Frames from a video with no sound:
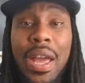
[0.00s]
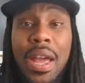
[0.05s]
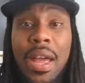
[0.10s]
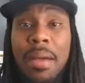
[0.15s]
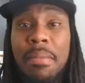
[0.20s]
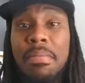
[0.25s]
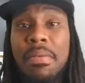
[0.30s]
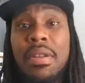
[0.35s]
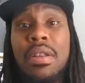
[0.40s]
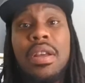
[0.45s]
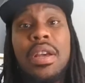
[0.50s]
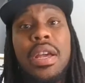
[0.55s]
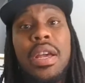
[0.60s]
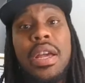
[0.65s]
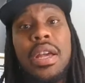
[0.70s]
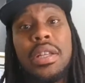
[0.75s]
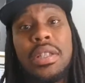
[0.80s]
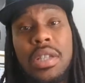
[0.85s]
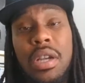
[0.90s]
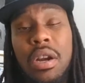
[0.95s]
can happen
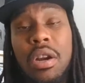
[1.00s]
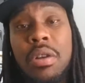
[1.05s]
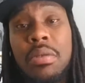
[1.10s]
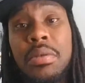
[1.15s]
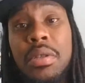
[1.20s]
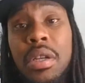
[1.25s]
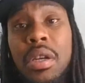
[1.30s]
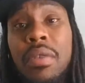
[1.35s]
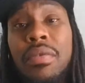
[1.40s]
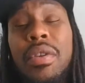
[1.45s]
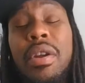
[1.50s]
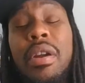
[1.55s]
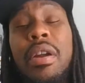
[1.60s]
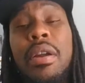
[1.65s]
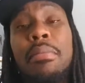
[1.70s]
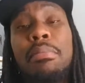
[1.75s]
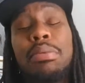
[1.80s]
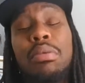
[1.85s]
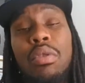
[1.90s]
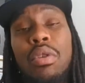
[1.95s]
in terms of their
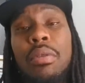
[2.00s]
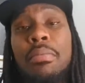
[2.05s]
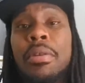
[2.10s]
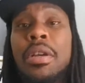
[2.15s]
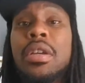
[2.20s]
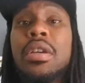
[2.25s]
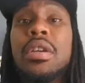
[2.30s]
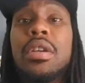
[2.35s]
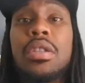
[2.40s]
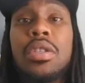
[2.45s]
employment.